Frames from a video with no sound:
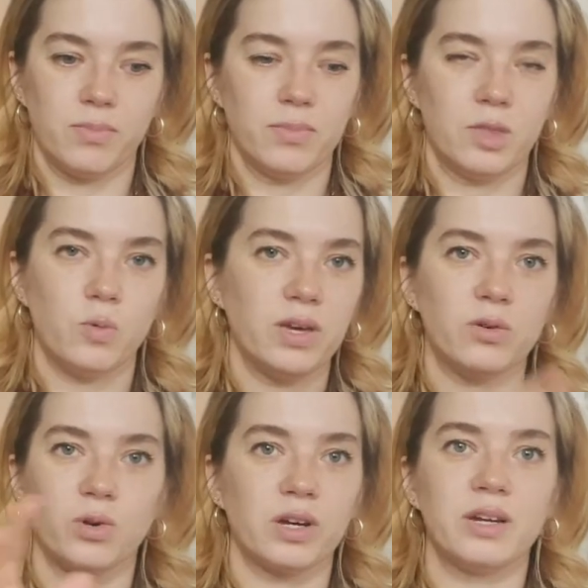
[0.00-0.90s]
the way you
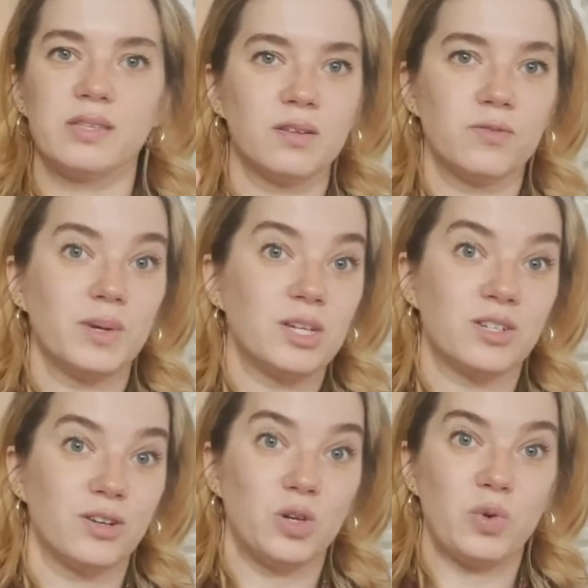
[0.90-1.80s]
organize the information
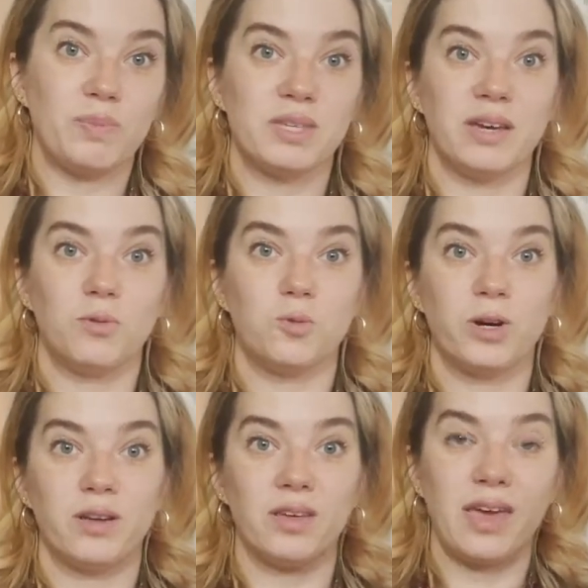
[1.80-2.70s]
on your website. What
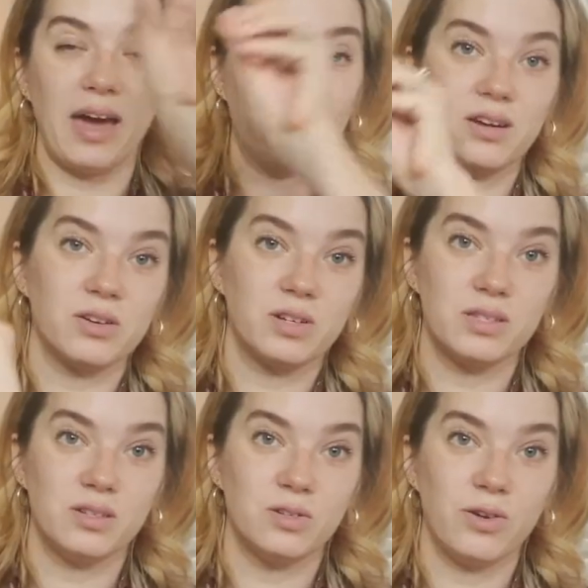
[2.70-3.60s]
are the categories
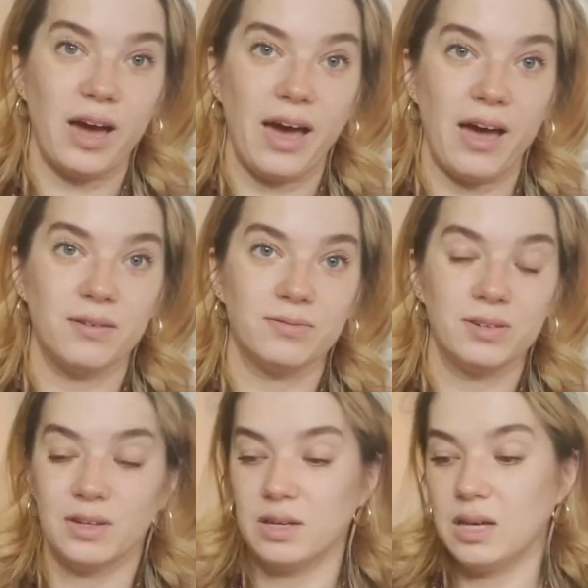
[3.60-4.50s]
that you have?
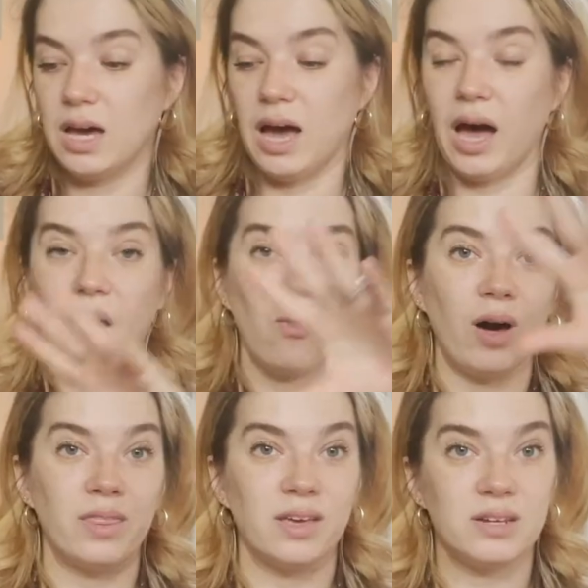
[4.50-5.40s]
How
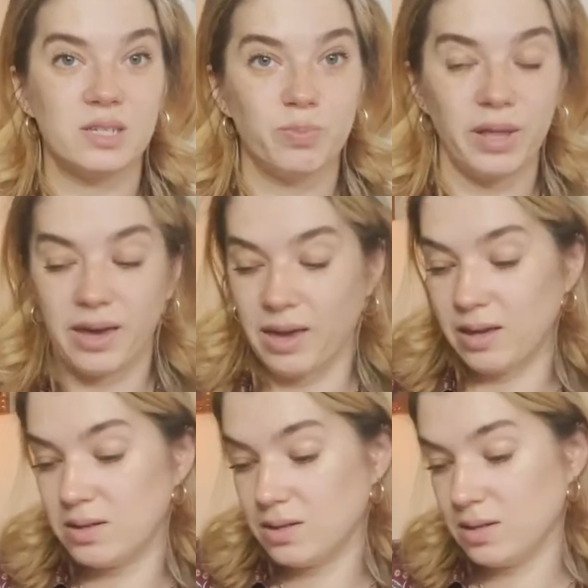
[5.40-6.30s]
are they
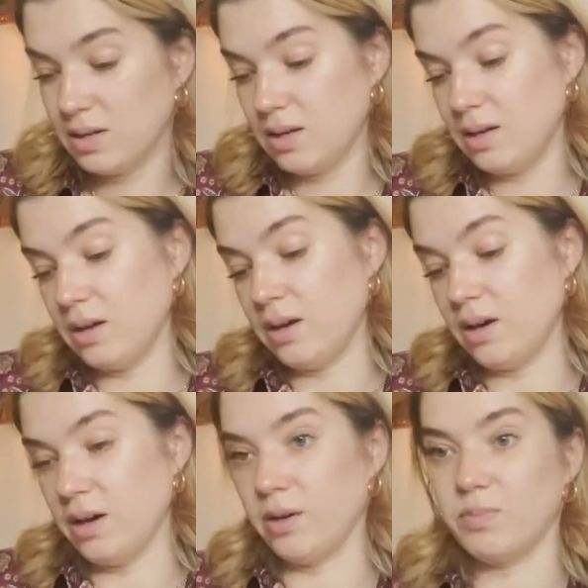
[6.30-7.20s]
displayed?
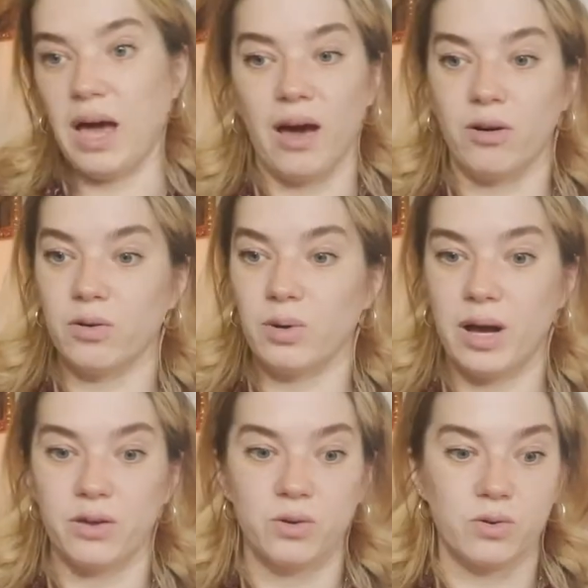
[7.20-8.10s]
How
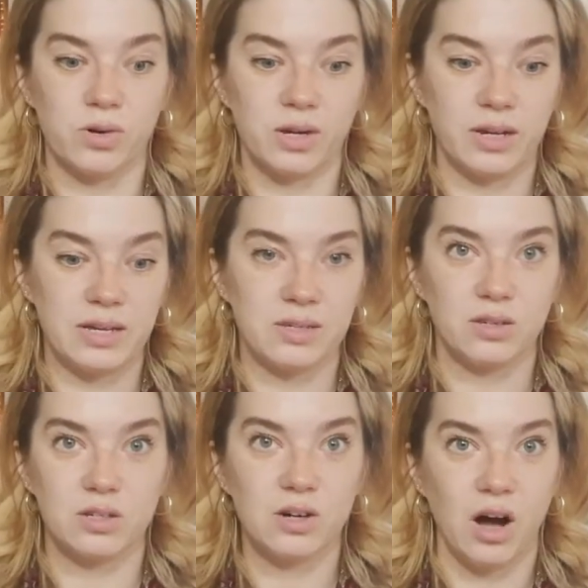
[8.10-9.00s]
are you organizing
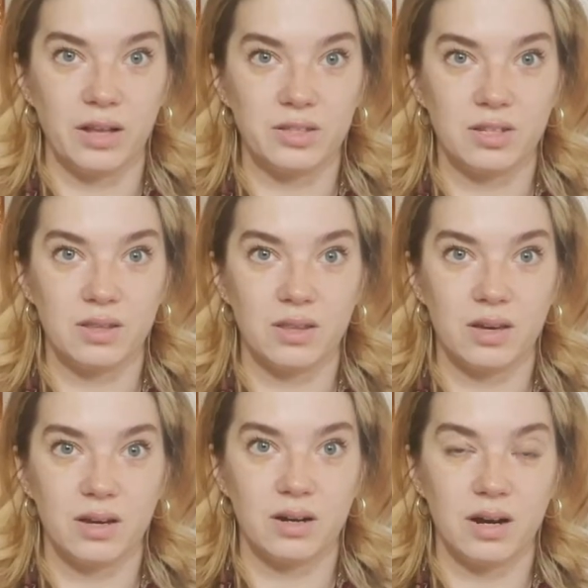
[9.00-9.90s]
your content
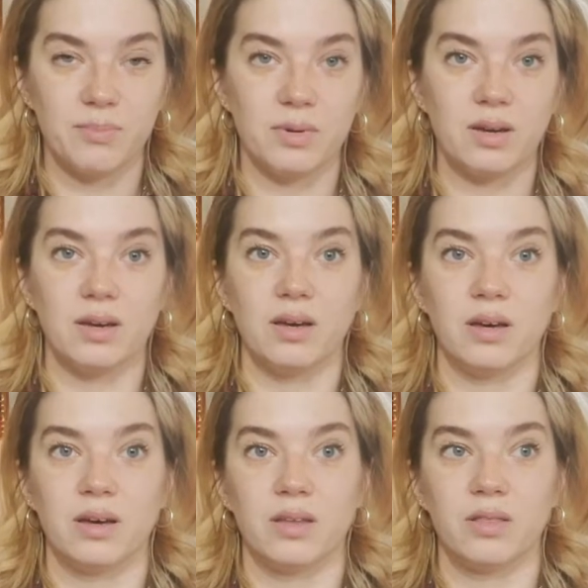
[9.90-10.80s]
there?
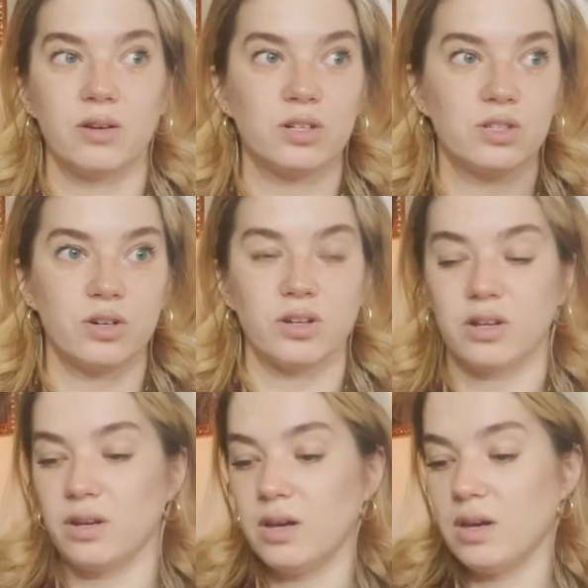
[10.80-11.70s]
There are
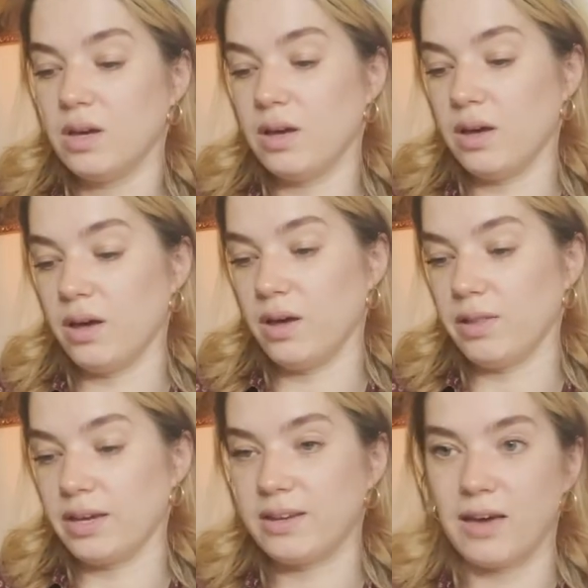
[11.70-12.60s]
certain
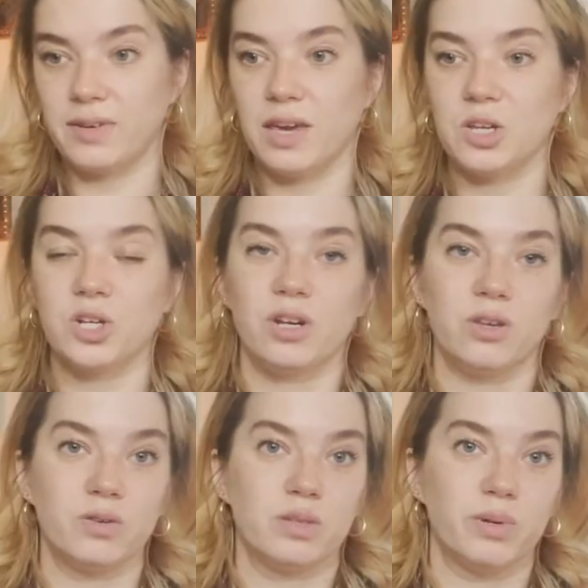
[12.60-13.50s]
like navigation and
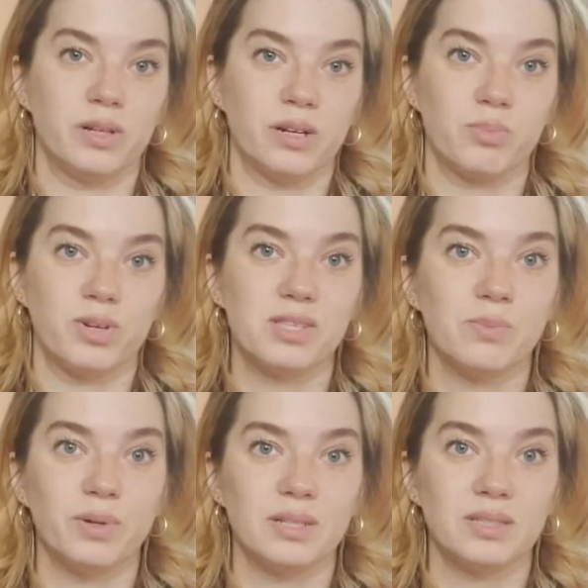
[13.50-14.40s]
usability
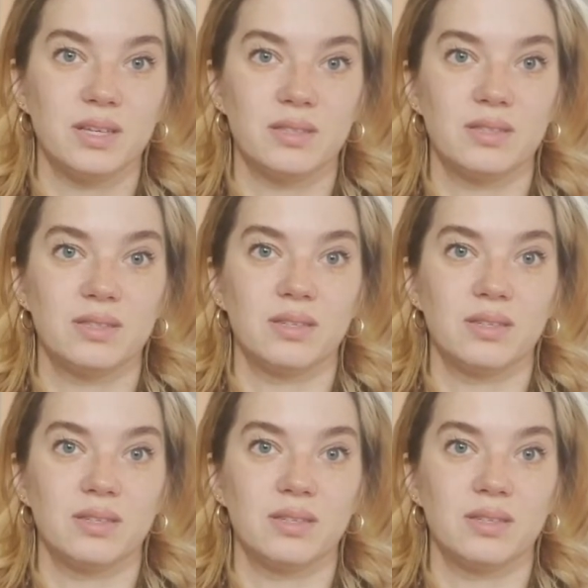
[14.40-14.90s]
principles that